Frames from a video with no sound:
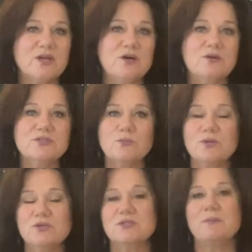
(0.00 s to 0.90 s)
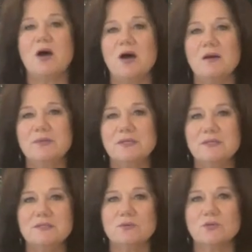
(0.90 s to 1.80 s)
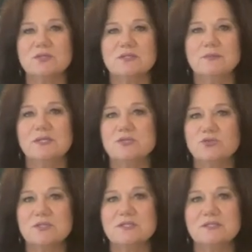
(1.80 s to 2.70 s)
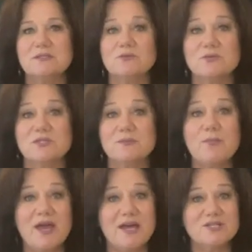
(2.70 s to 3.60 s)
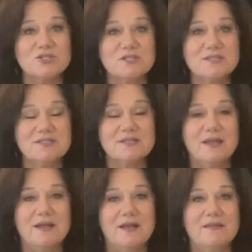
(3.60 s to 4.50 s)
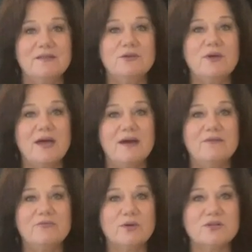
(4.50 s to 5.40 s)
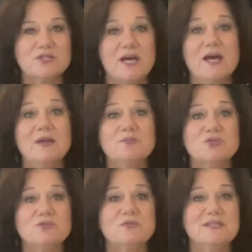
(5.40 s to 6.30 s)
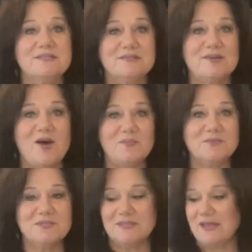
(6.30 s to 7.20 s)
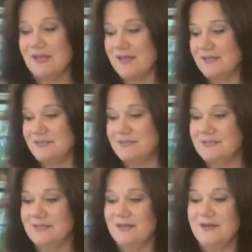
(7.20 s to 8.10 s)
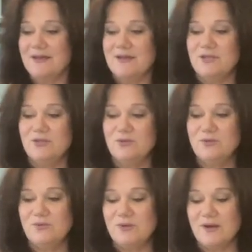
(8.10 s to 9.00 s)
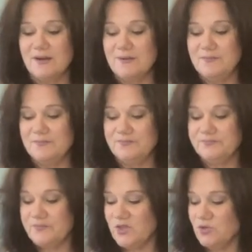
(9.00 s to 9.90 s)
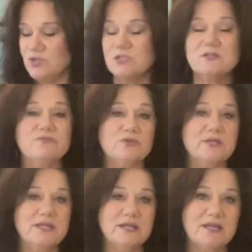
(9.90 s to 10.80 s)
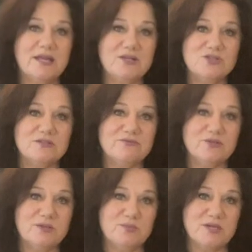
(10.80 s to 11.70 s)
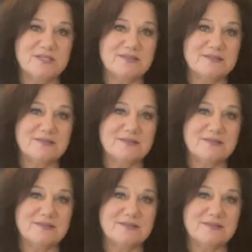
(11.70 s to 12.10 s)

So what are some hobbies or some interests or some passions that you have where time truly stops and you're just fully engaged and fully present?